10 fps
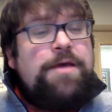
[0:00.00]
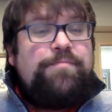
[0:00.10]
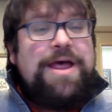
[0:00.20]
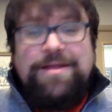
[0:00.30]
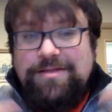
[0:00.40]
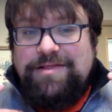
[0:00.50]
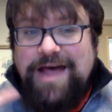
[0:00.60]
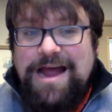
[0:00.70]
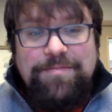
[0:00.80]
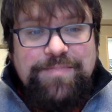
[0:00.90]
But
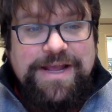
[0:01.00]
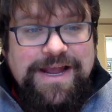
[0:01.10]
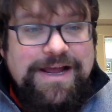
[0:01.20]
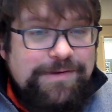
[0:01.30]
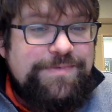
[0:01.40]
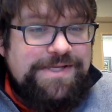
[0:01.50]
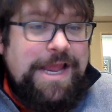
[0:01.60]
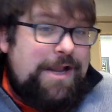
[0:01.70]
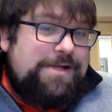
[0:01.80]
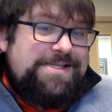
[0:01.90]
Lot becomes,
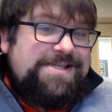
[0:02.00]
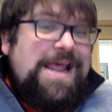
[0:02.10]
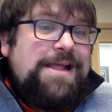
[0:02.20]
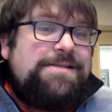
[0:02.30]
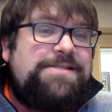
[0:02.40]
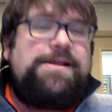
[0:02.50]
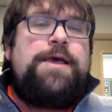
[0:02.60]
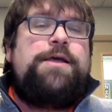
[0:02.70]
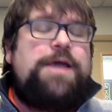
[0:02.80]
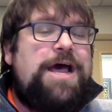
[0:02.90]
in a sense,
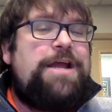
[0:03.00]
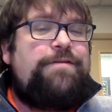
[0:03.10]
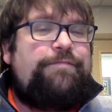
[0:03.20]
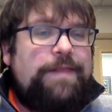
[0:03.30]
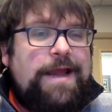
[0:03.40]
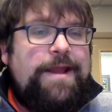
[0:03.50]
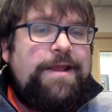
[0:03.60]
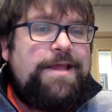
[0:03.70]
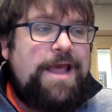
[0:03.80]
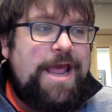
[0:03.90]
kind of
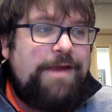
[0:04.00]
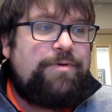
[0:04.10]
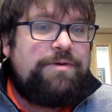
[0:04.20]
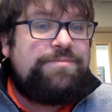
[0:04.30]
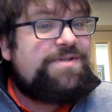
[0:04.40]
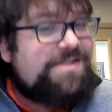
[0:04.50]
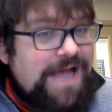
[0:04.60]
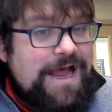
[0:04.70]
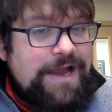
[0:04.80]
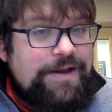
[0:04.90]
like Abram's
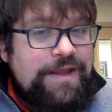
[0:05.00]
son,